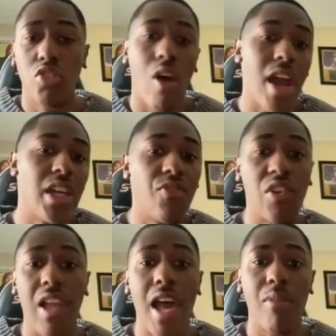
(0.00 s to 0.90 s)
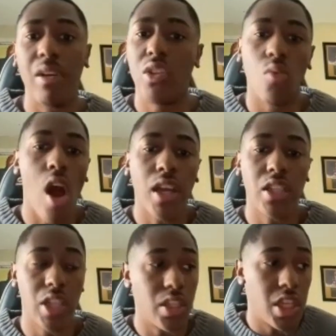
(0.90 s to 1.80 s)
a different lineup, like the Rockets.
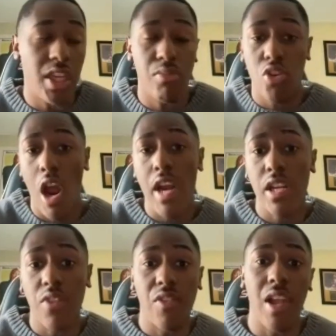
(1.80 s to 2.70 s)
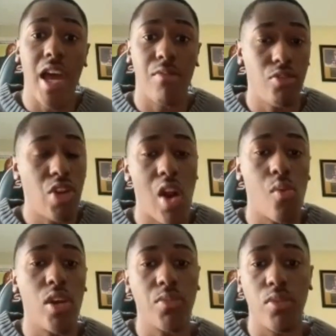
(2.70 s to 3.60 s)
Like they keep trying a different lineup. You try
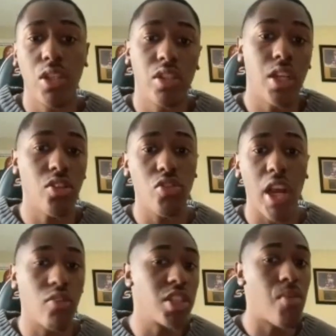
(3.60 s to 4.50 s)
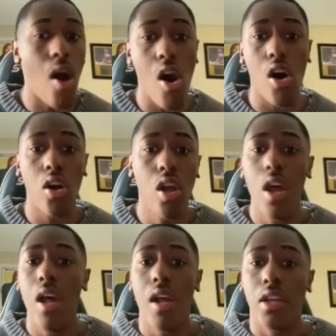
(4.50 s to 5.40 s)
Westbrook, then you try Chris Paul.
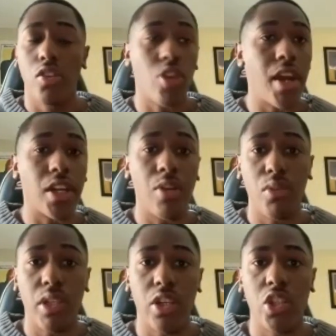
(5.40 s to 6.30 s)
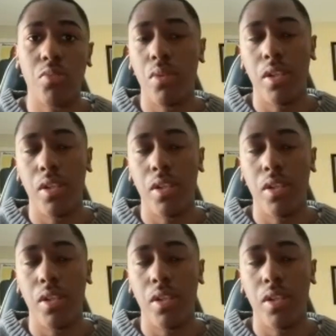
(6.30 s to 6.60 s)
You tried a couple years, but